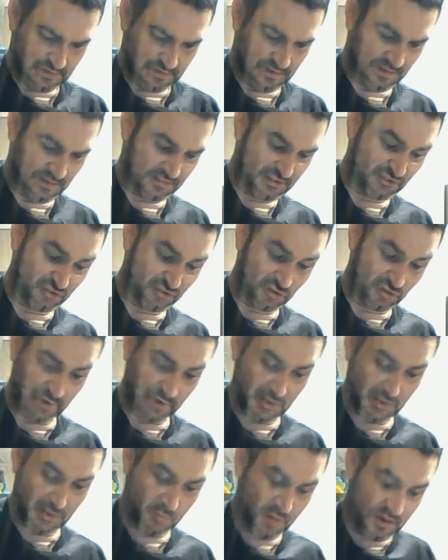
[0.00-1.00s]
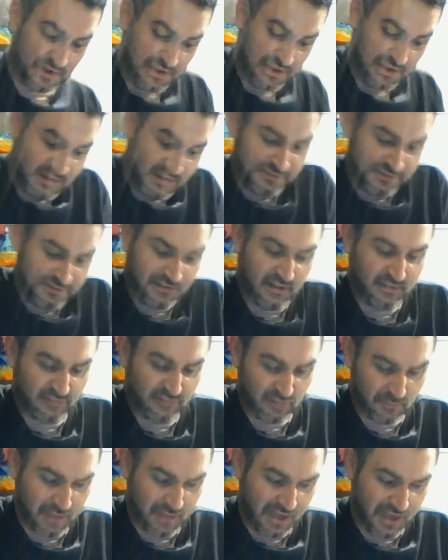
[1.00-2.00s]
it's such a great one, and it's
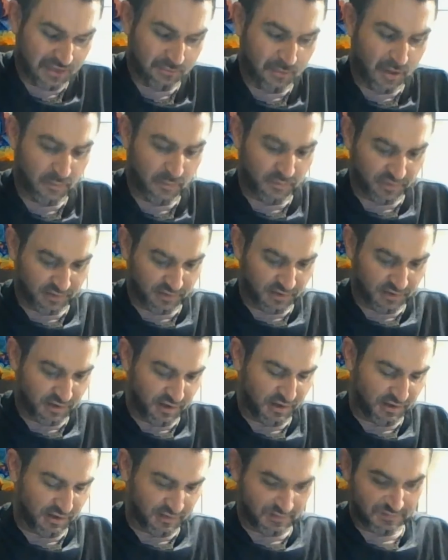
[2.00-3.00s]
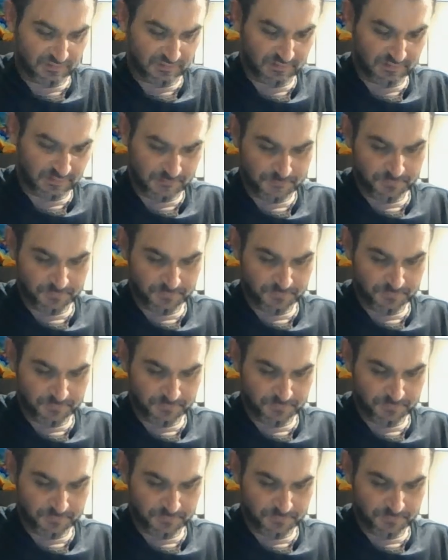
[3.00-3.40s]
also a bath bomb with a cause.